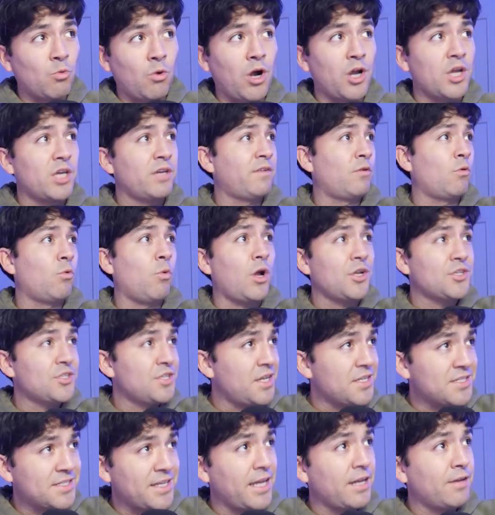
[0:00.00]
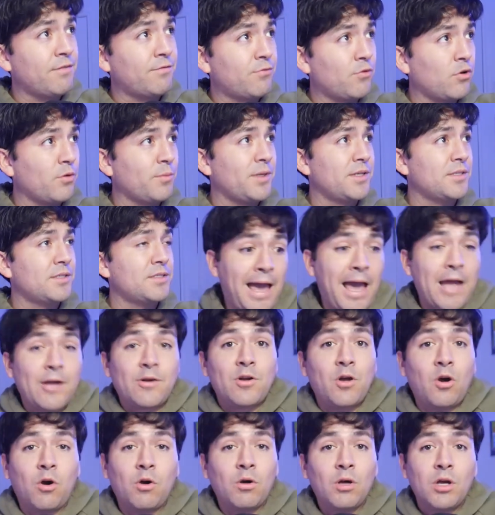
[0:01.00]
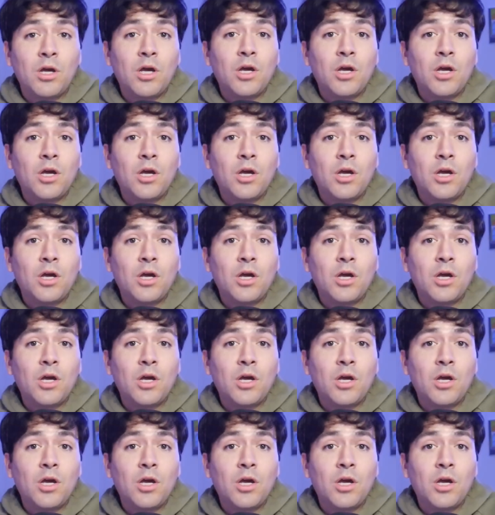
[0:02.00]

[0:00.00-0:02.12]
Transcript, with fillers: Why are you even watching it, Skate Informant? I don't know.